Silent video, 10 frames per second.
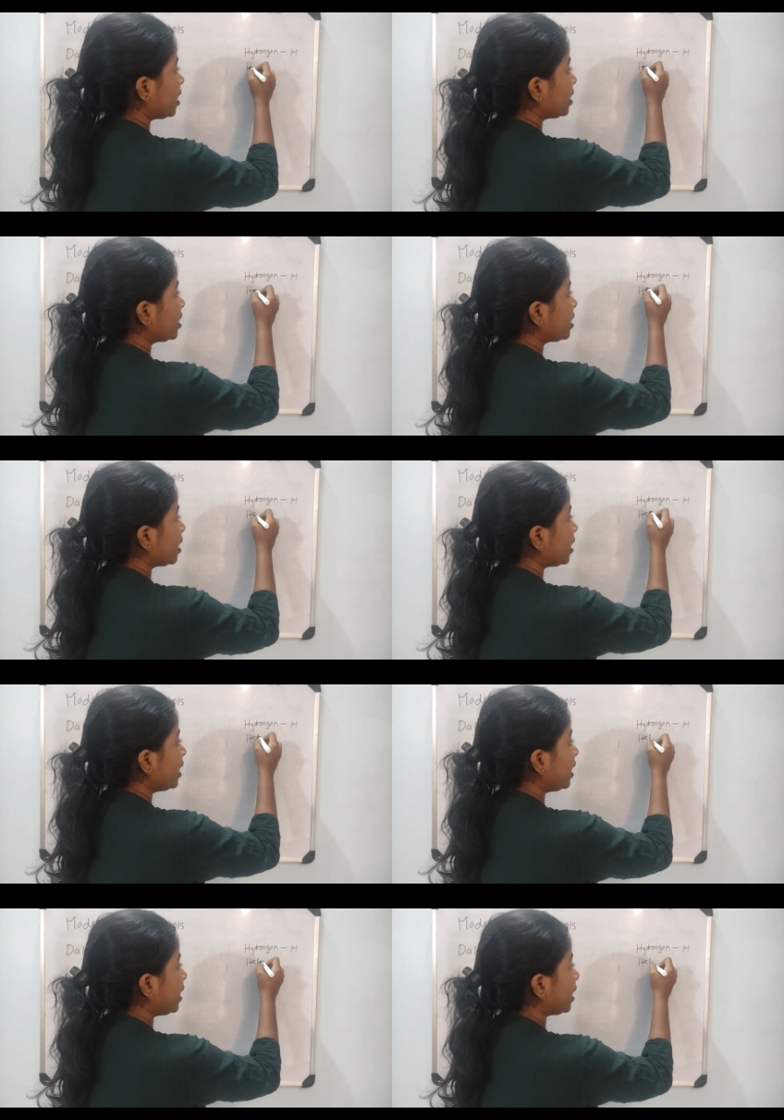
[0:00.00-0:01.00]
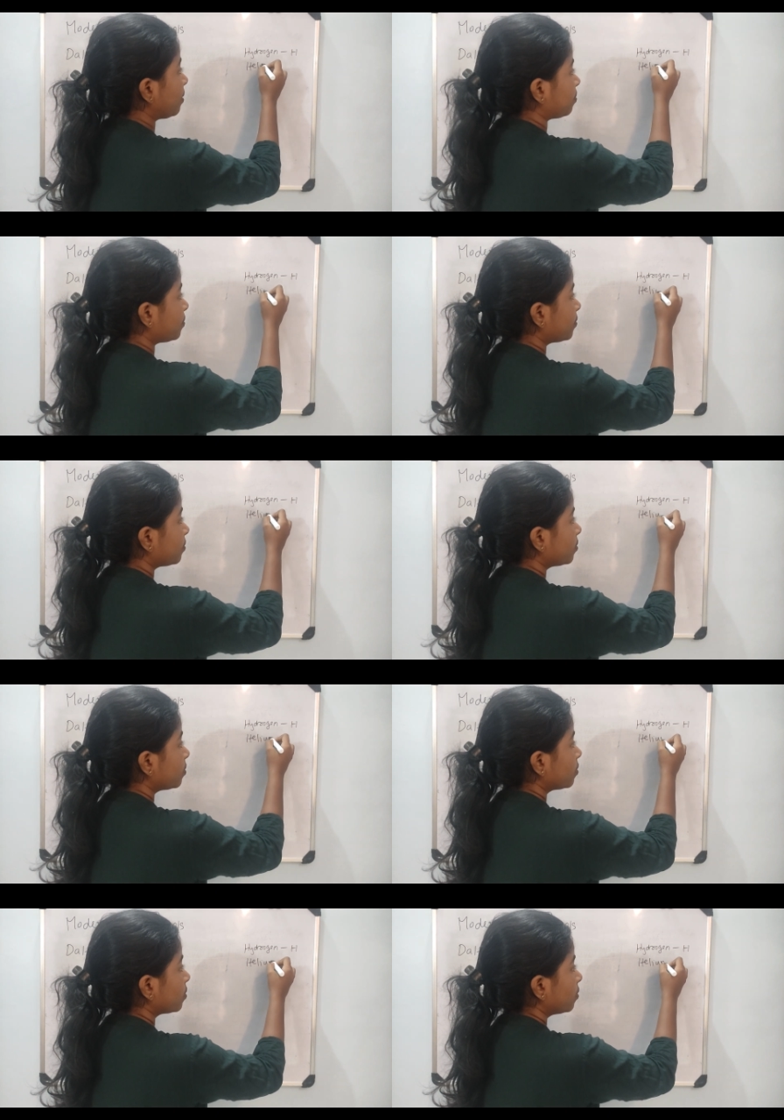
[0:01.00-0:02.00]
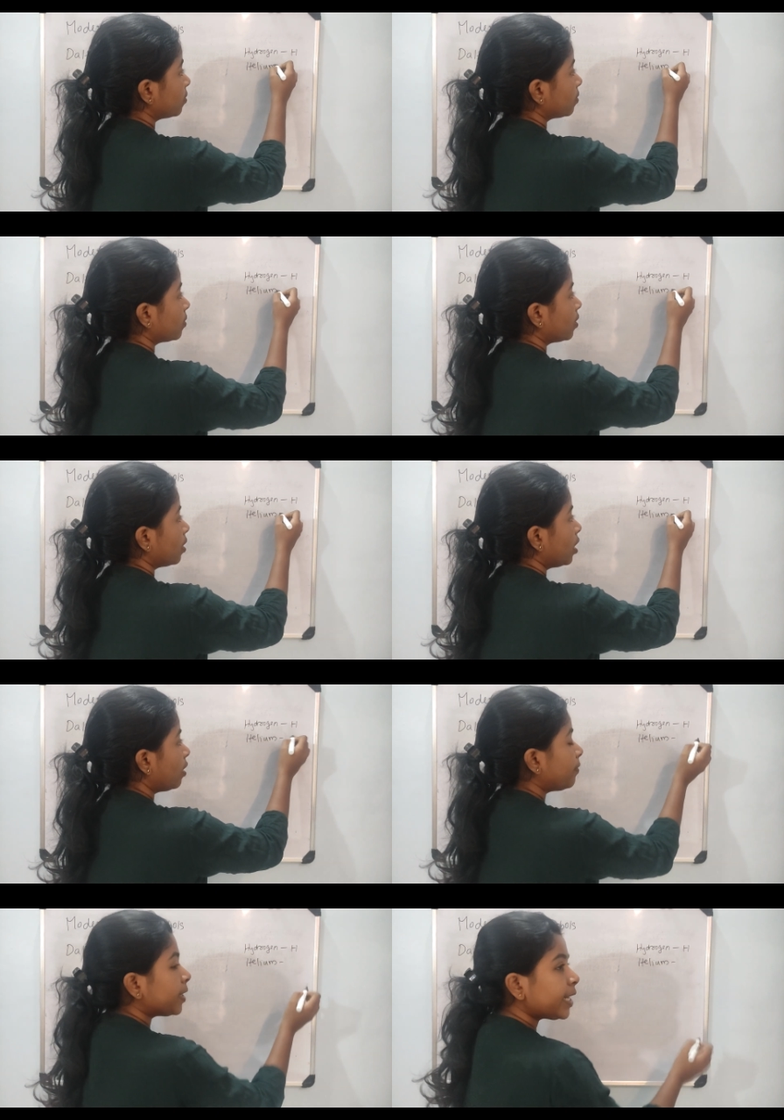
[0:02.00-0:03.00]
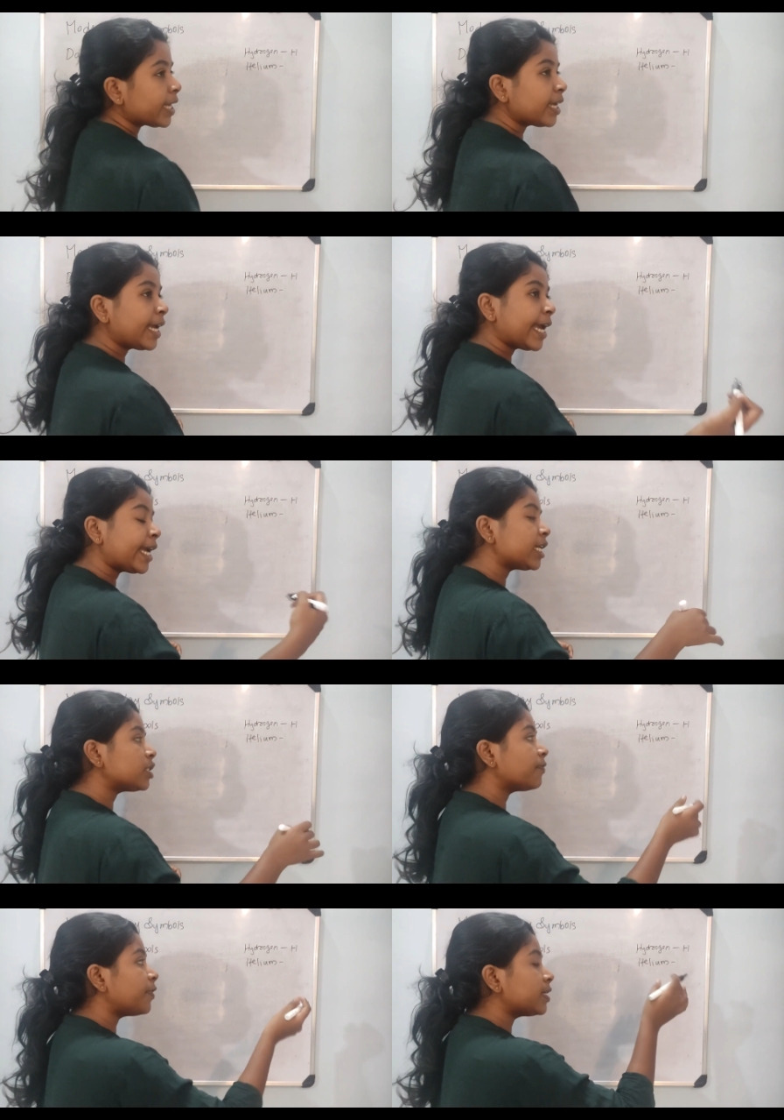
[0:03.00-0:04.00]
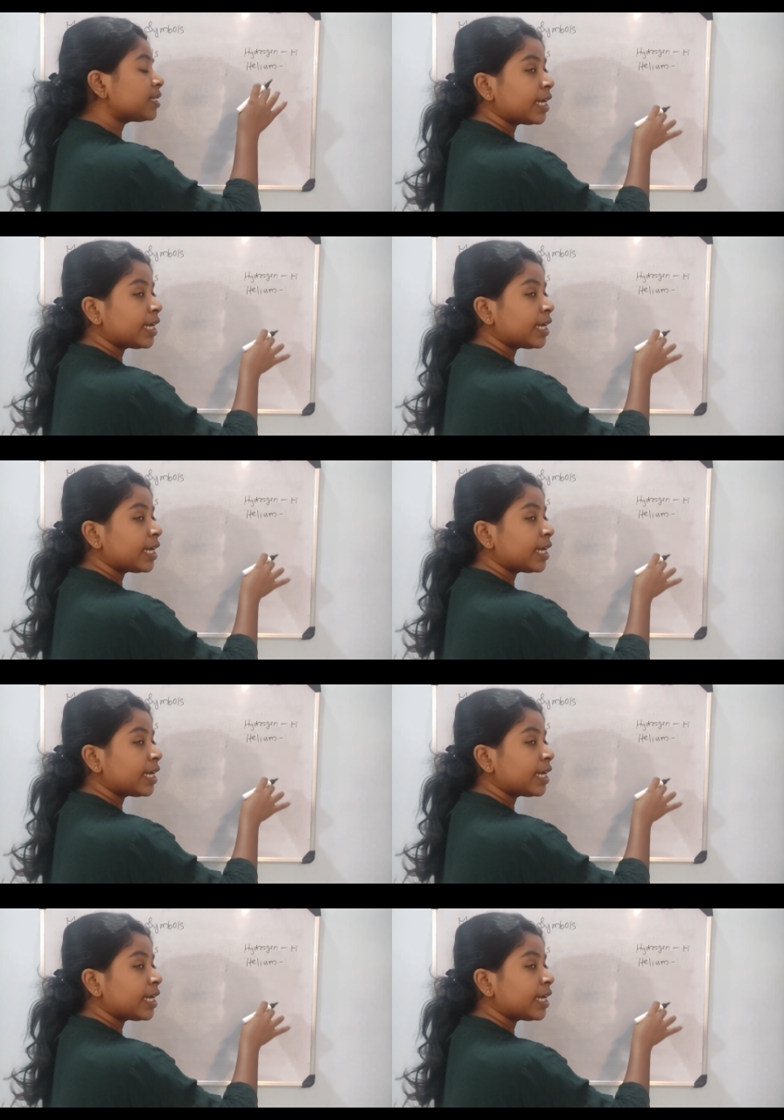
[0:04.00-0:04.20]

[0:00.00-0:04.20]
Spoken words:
It is helium. If you are taking H first